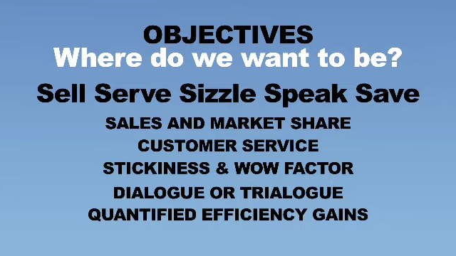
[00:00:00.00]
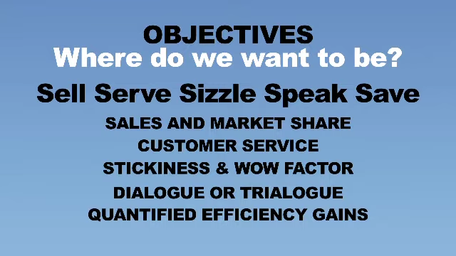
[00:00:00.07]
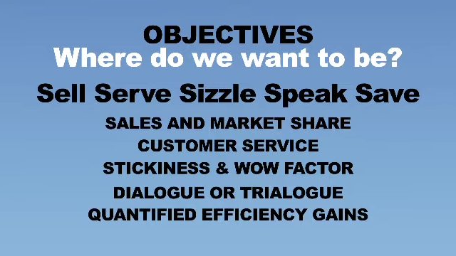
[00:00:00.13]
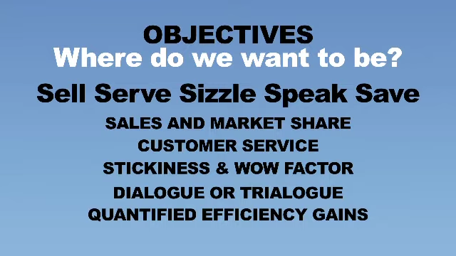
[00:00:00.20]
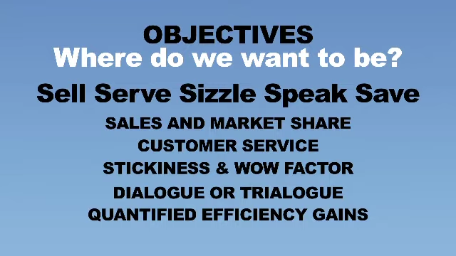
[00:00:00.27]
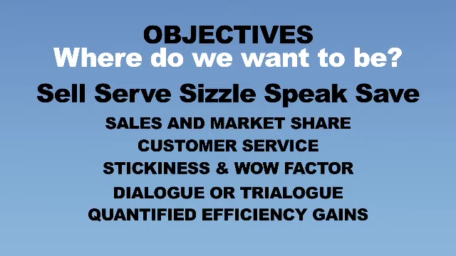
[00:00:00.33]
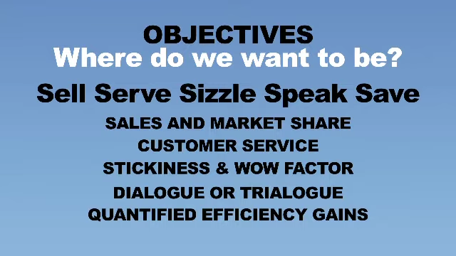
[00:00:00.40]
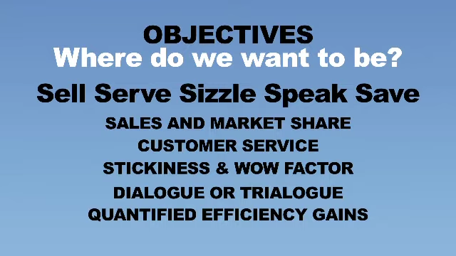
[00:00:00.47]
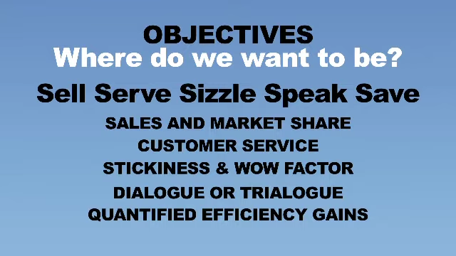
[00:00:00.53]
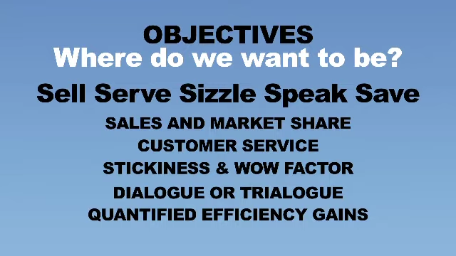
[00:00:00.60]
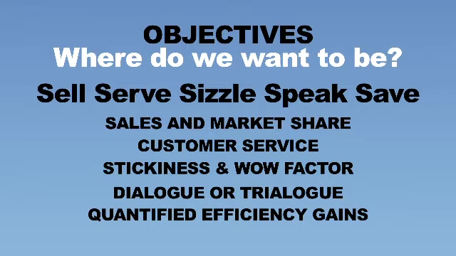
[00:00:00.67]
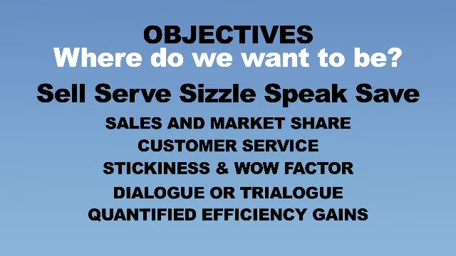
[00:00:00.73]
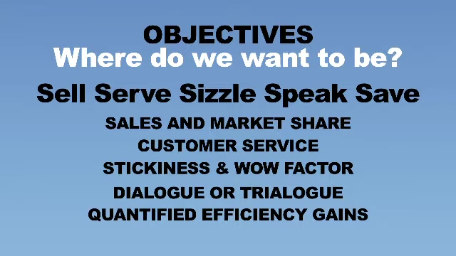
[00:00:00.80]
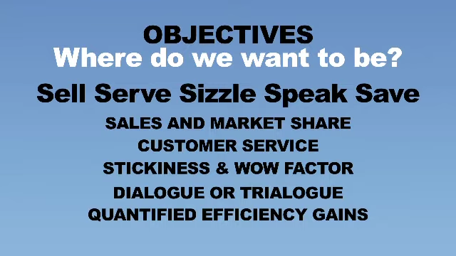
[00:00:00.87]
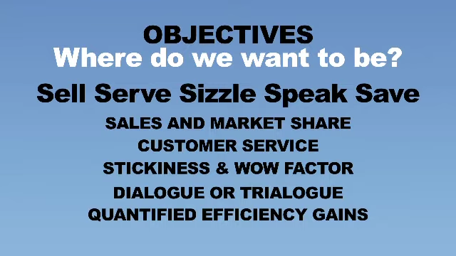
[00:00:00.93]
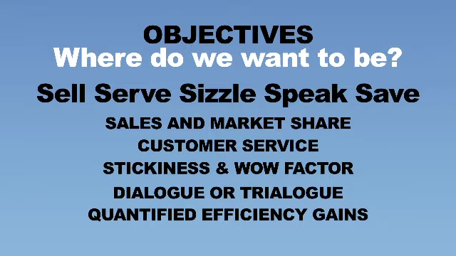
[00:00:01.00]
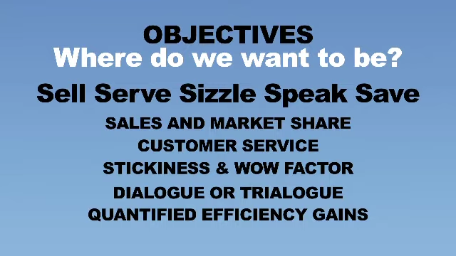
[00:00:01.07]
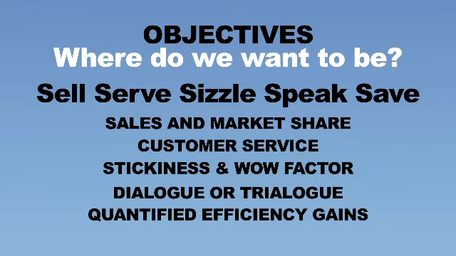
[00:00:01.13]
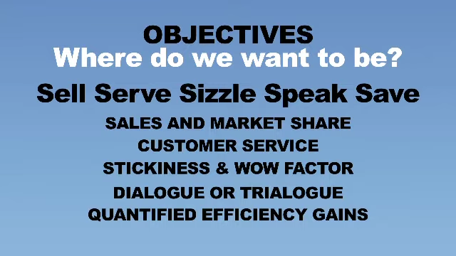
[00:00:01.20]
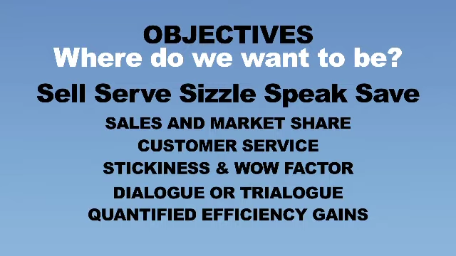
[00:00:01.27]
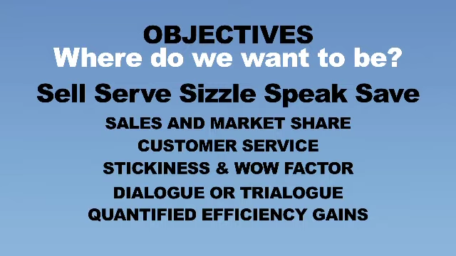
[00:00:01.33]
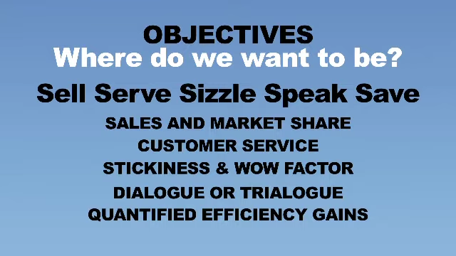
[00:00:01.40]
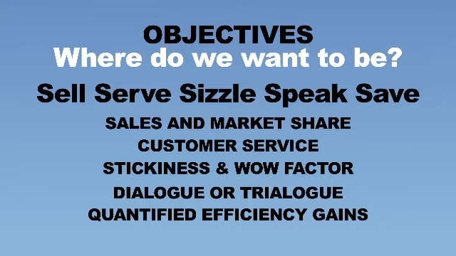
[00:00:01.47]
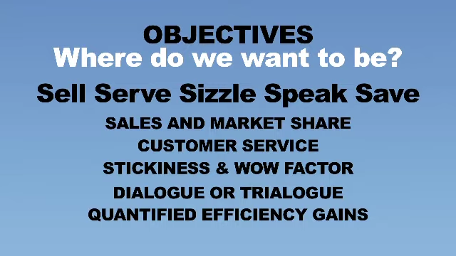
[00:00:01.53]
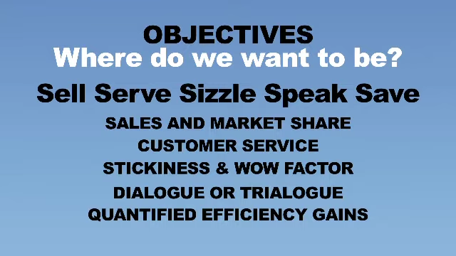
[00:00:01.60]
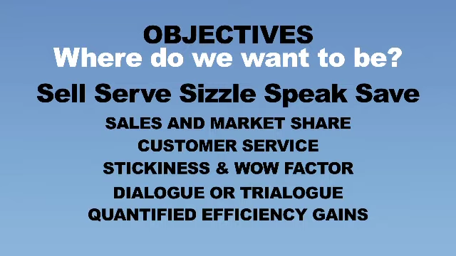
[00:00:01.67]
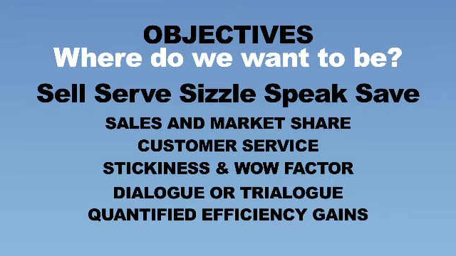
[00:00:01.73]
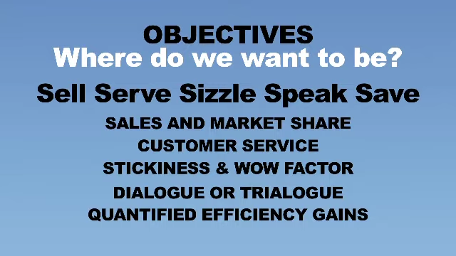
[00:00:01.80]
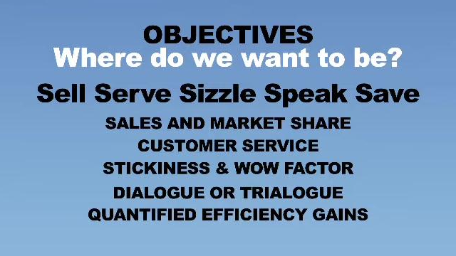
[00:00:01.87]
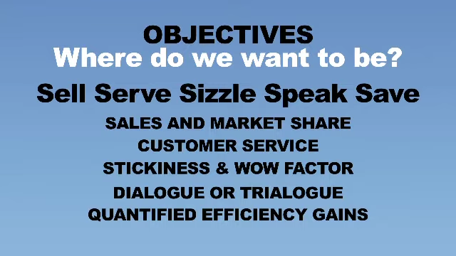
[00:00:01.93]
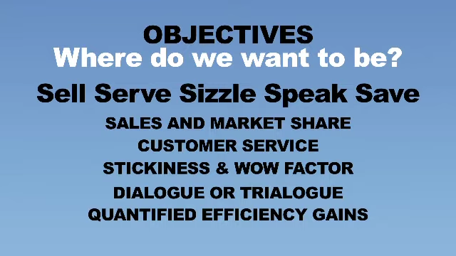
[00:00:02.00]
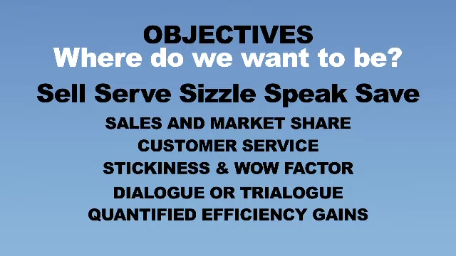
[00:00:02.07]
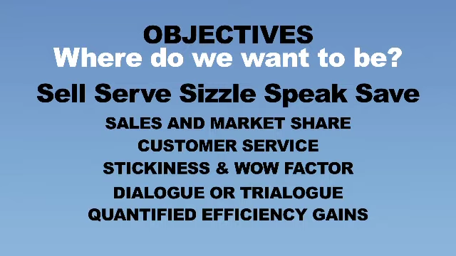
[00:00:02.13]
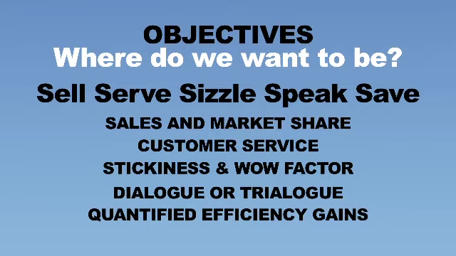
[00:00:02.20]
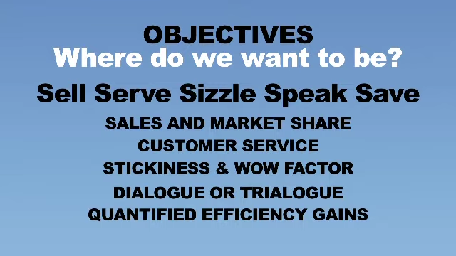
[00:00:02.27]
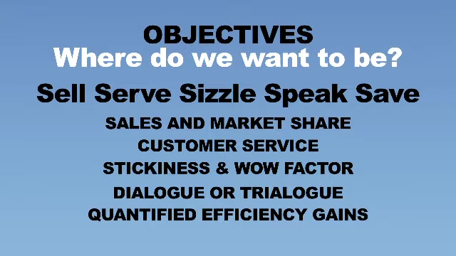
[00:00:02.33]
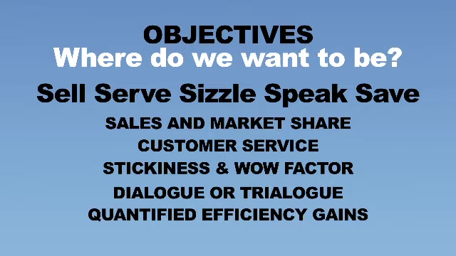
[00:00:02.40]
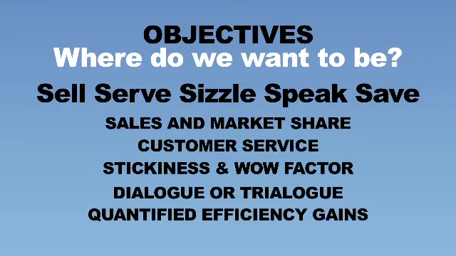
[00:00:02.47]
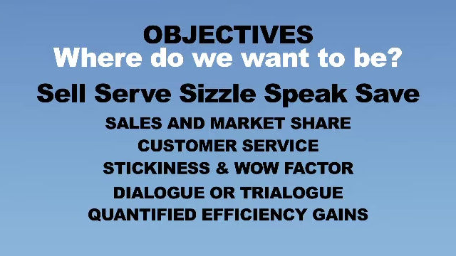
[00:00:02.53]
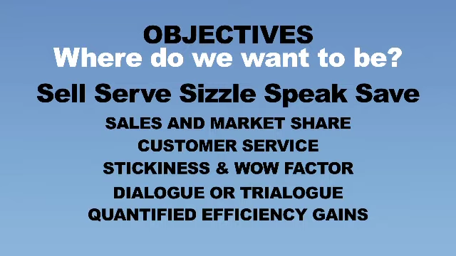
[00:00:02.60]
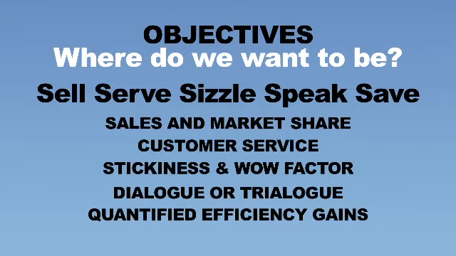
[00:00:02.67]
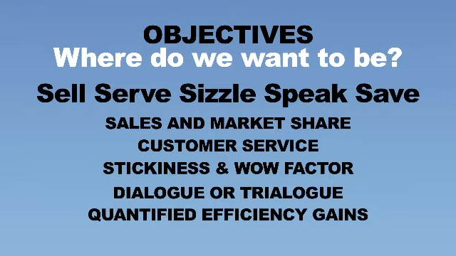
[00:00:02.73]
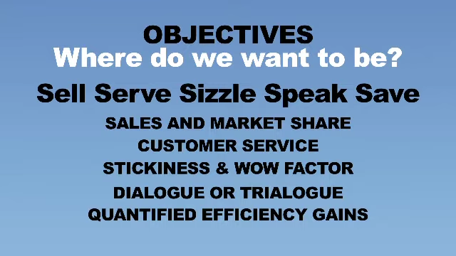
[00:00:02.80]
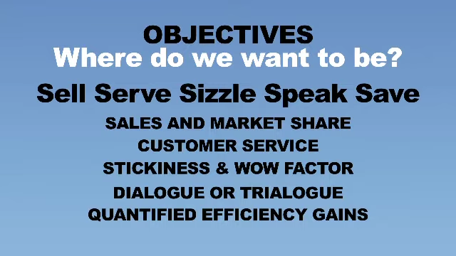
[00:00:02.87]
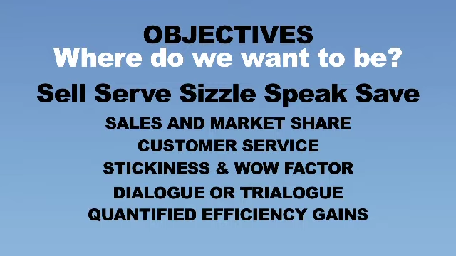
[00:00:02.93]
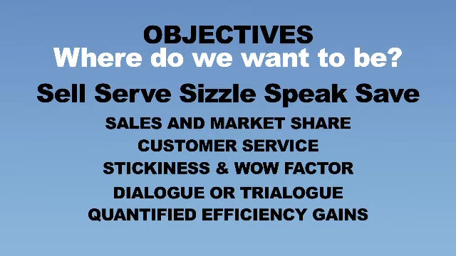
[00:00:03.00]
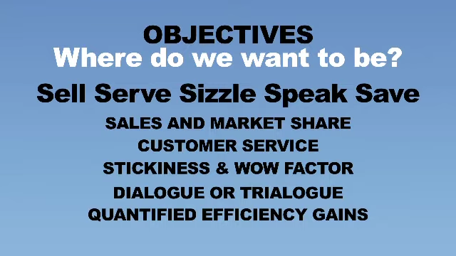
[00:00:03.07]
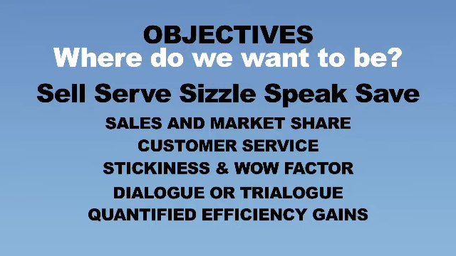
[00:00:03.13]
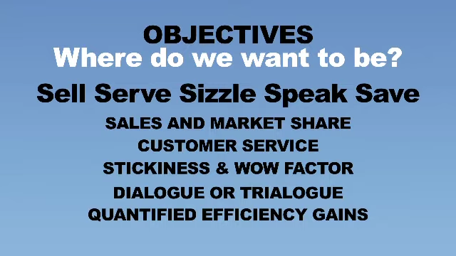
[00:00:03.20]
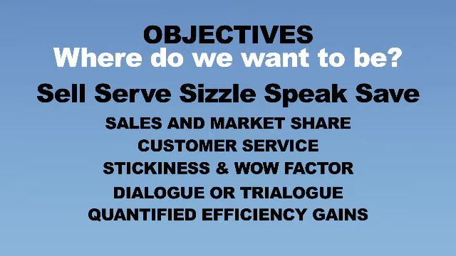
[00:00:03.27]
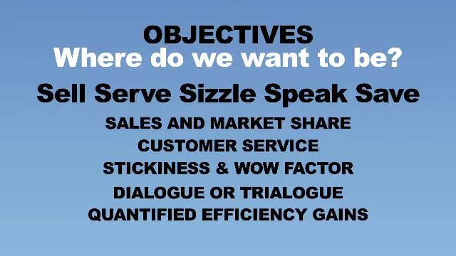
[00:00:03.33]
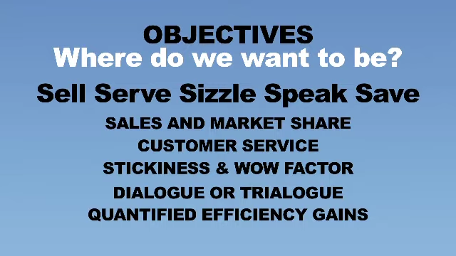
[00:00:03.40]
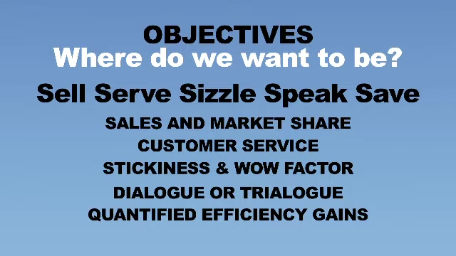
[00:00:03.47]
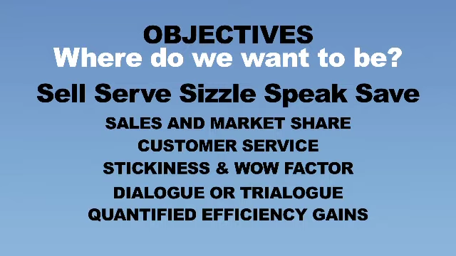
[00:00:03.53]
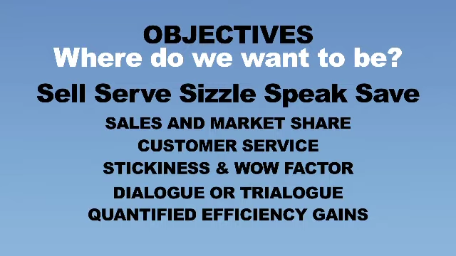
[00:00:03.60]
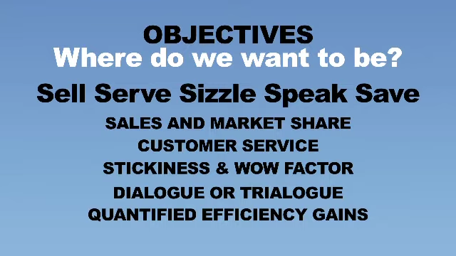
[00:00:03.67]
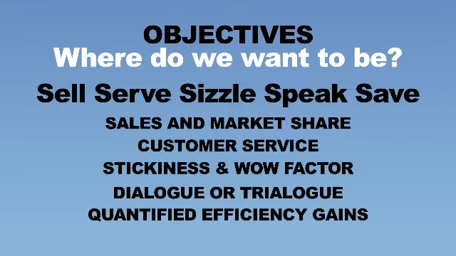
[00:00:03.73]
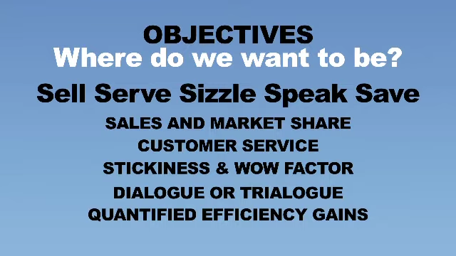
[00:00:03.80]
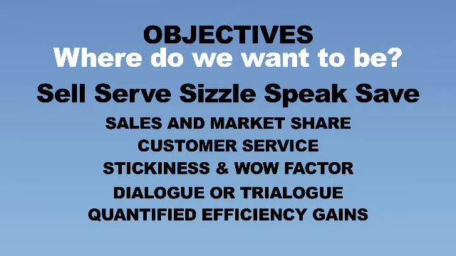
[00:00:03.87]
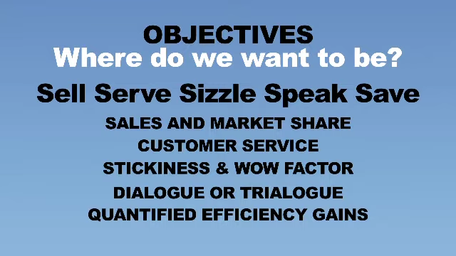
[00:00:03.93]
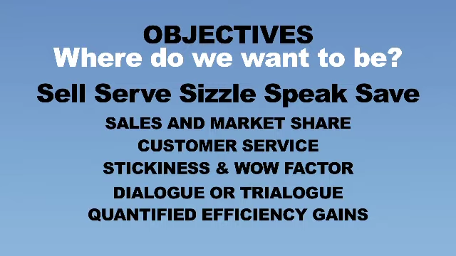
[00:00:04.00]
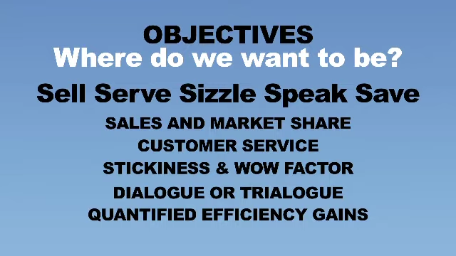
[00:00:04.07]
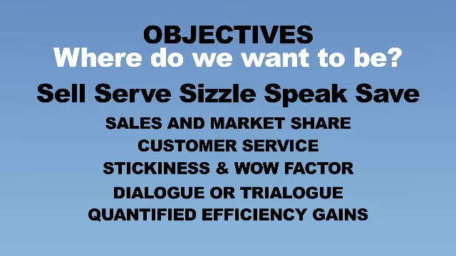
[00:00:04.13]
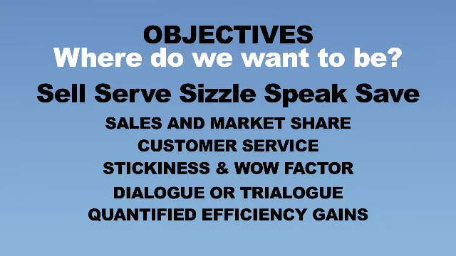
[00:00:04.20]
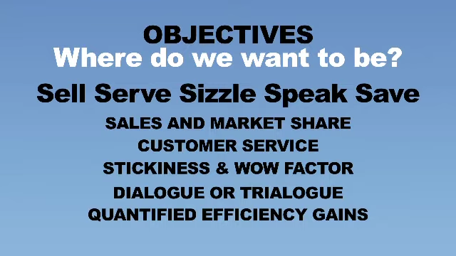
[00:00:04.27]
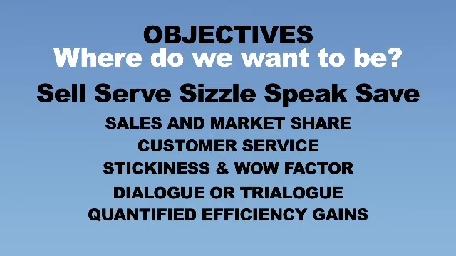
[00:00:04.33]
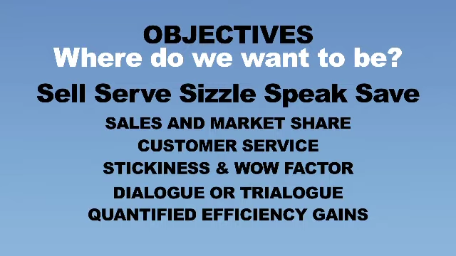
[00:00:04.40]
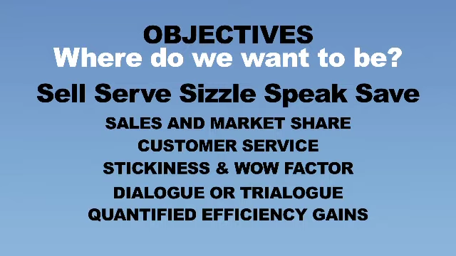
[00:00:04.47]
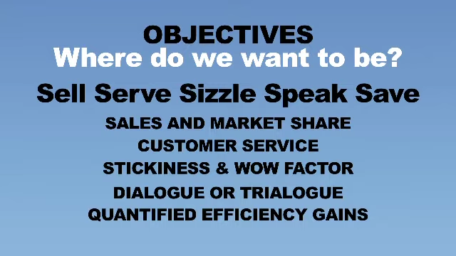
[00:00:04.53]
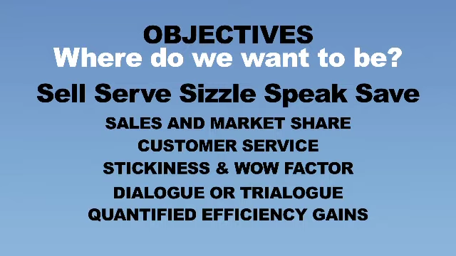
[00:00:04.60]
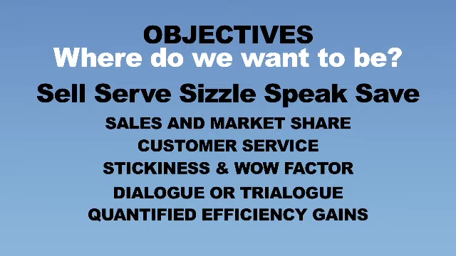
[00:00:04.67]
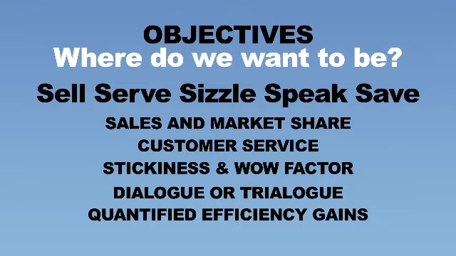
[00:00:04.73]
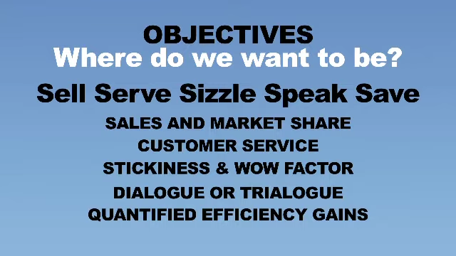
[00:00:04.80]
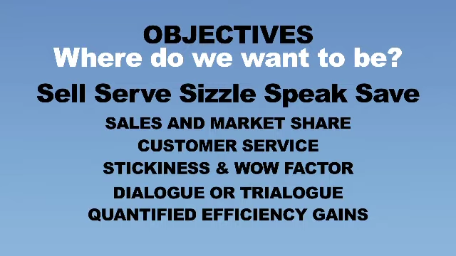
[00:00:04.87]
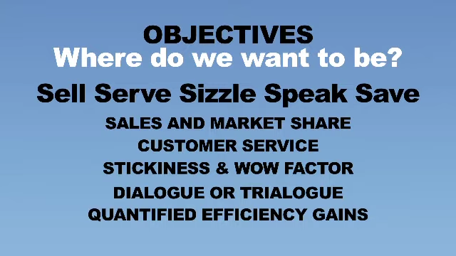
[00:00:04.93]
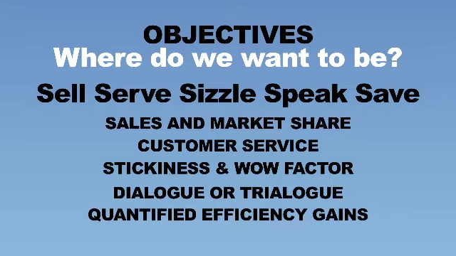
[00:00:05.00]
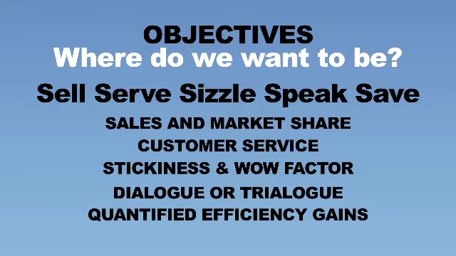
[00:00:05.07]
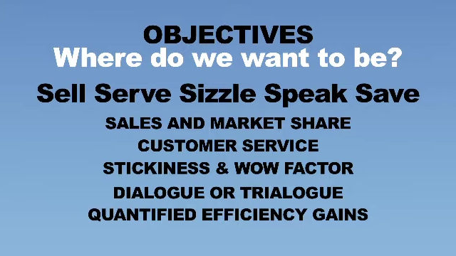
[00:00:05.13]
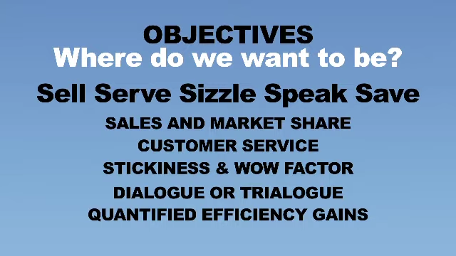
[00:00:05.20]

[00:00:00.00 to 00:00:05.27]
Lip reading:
[unreadable: no face in view]